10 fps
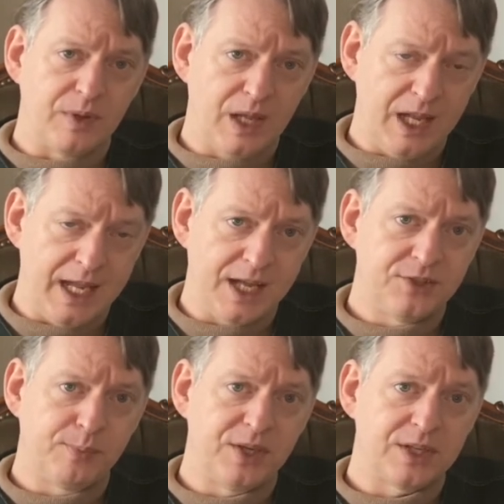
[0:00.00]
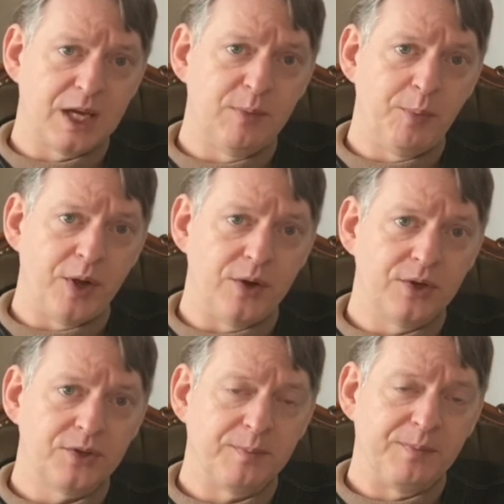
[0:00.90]
he had spent time in
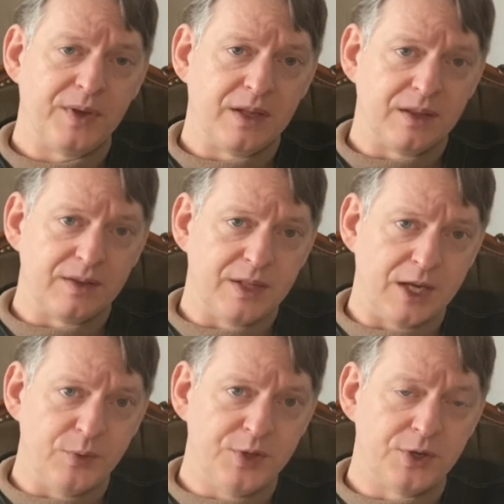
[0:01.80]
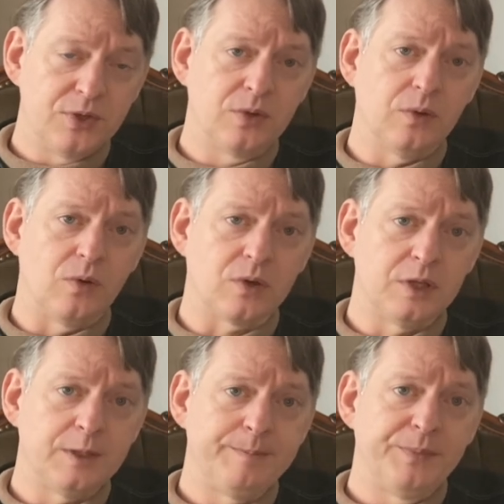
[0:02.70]
Paris, then returned to
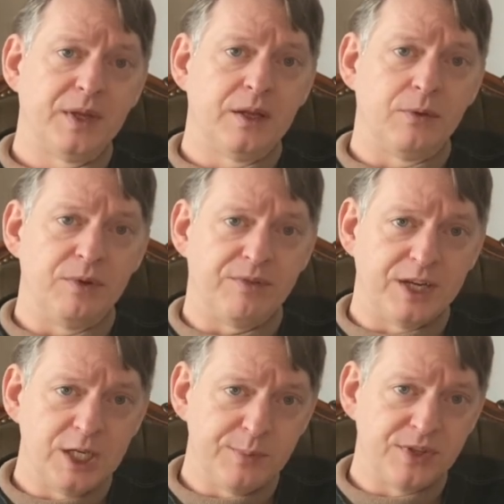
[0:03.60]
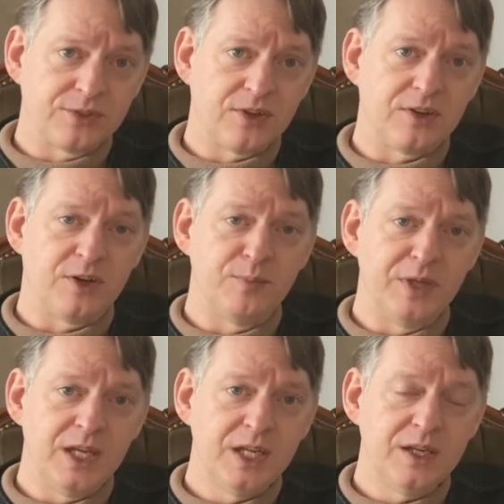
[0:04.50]
Locle. We find him in
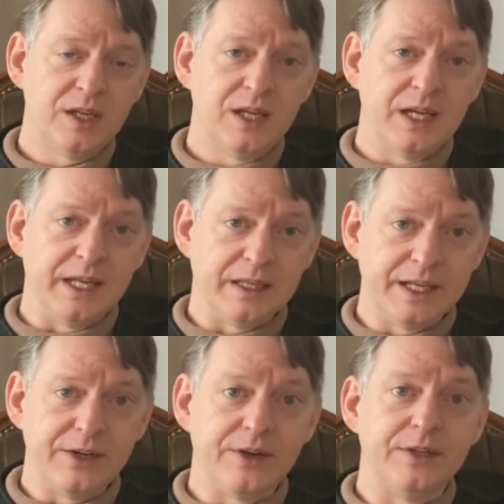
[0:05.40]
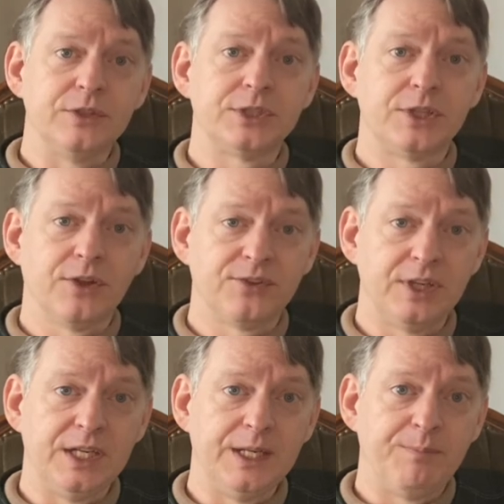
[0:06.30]
Saint-Imier and later at Neuchâtel
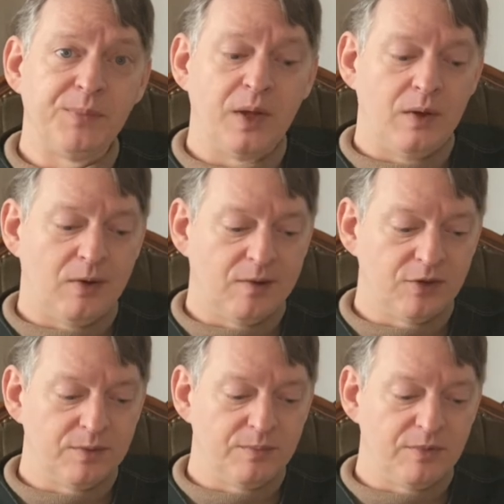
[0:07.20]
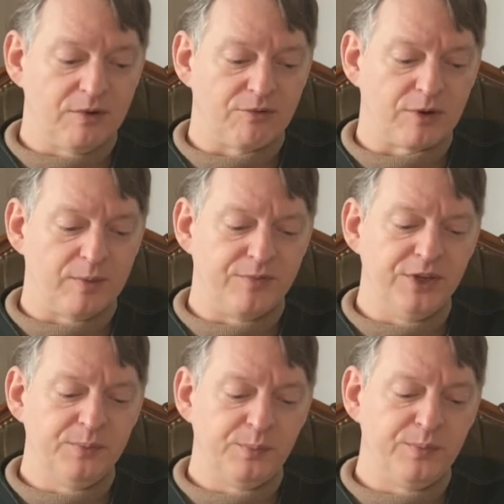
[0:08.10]
City. However, of, of
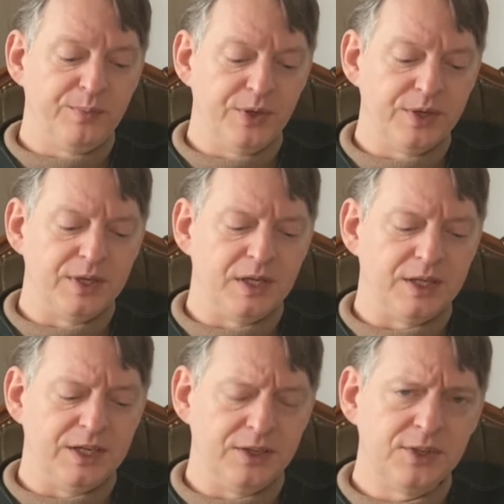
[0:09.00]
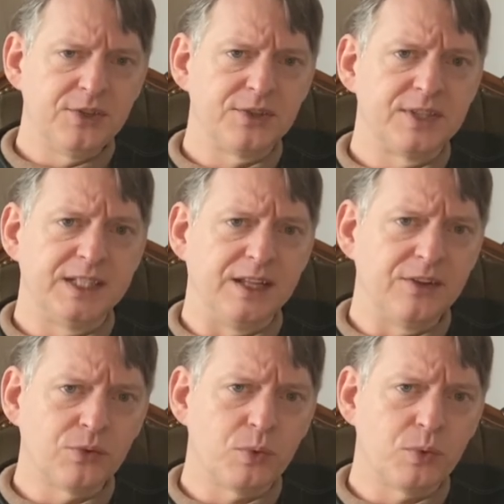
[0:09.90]
this period, and it's interesting that this